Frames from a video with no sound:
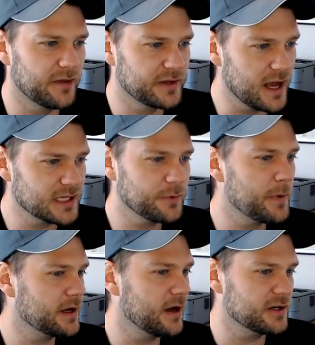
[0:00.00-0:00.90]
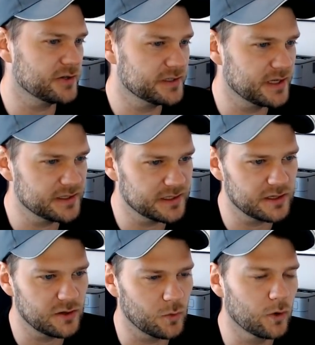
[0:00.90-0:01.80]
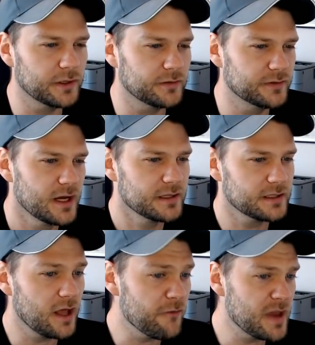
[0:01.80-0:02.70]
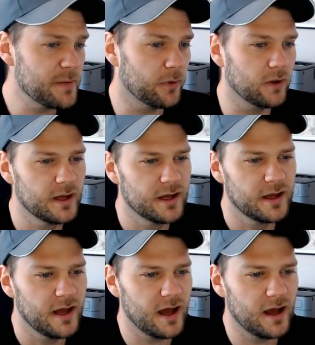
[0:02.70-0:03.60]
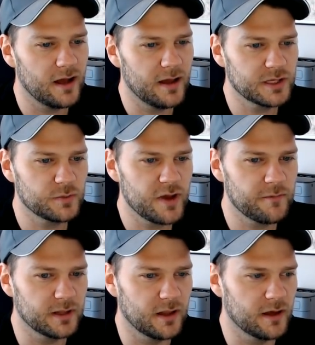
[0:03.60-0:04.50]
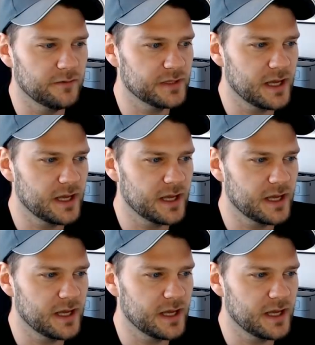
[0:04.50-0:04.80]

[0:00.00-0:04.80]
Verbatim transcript: The gospel, by contrast, sends us into the world of, to love people uh, as we have been loved.